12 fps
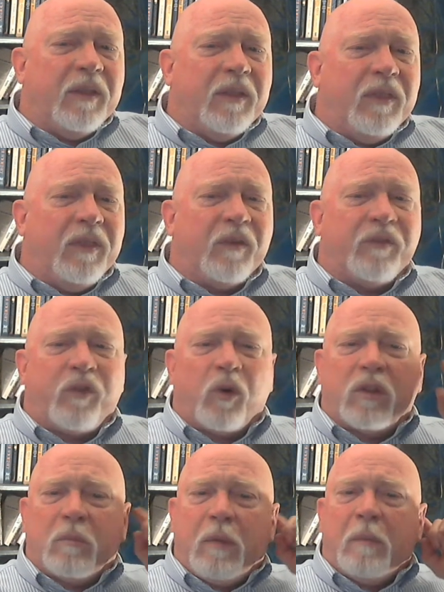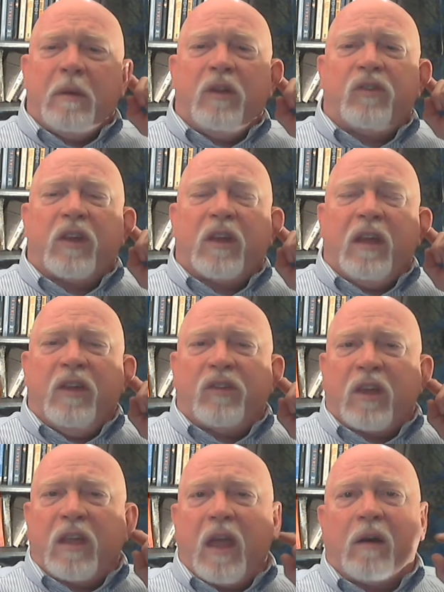The Fourth Amendment is a
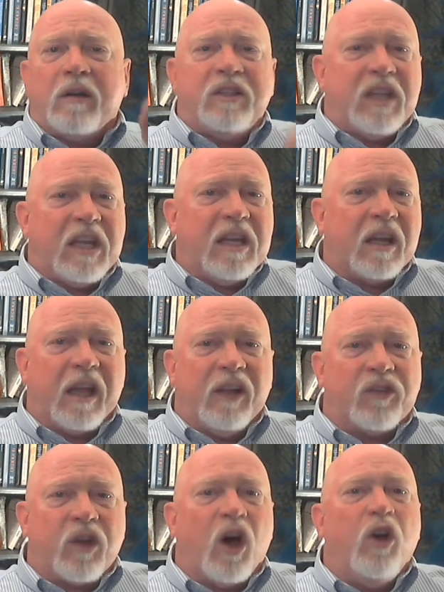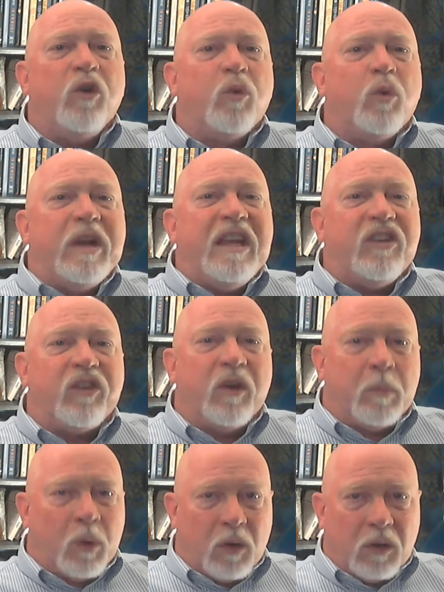guarantee against
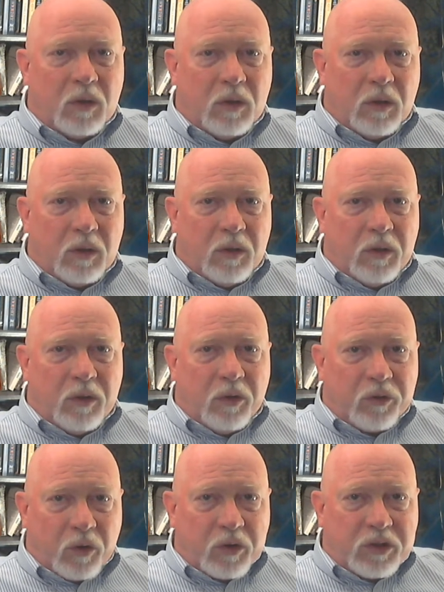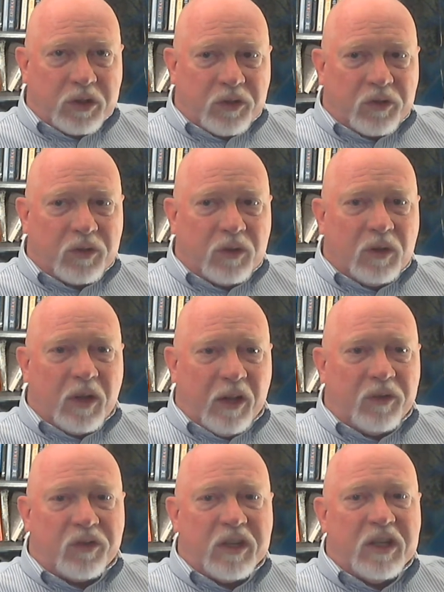unreasonable searches
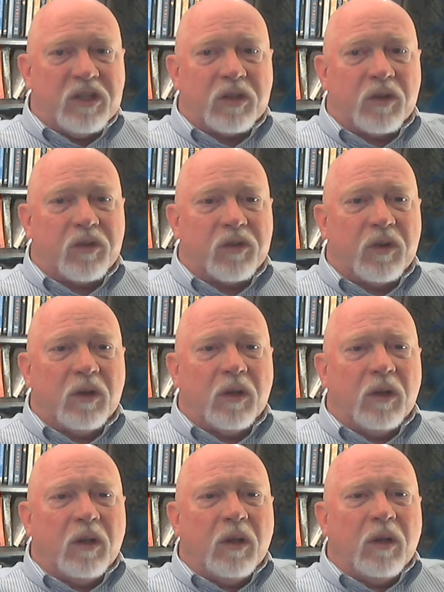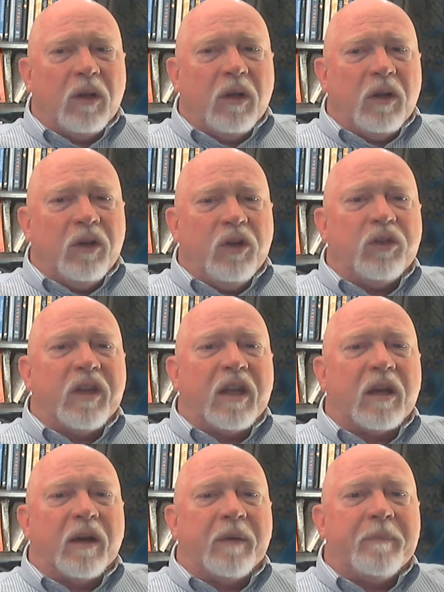and seizures. Do you think
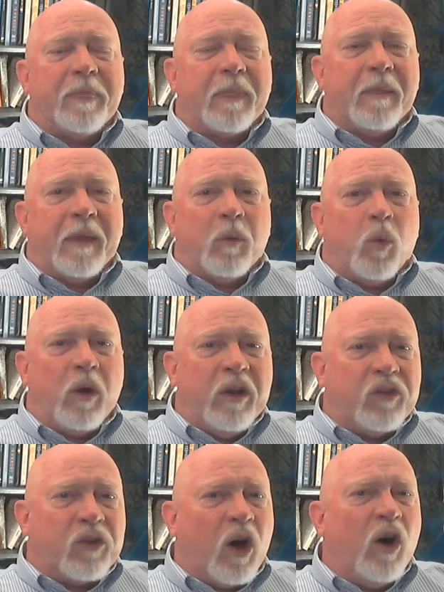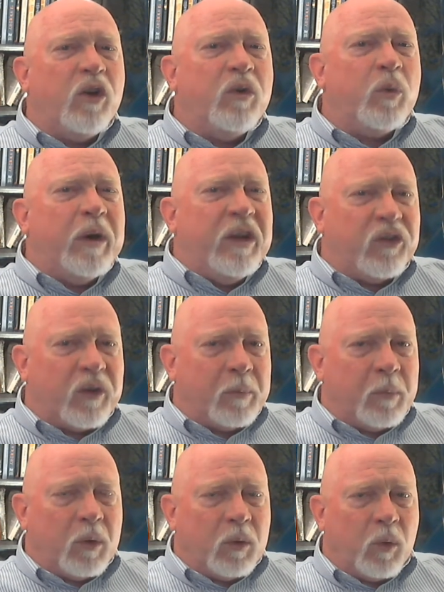that what is
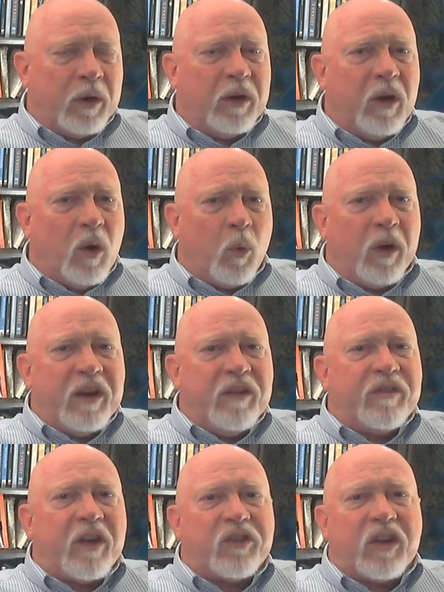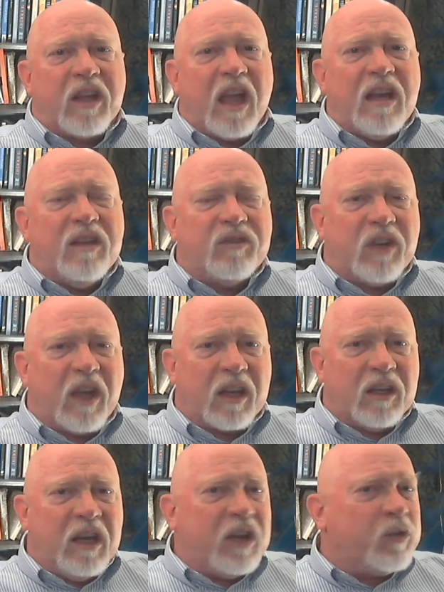unreasonable, what investigative
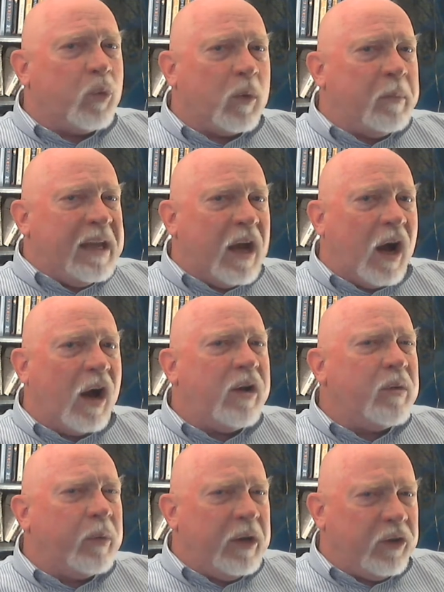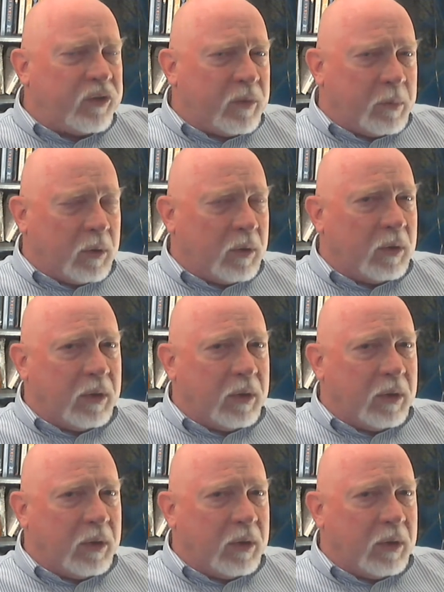techniques would be unreasonable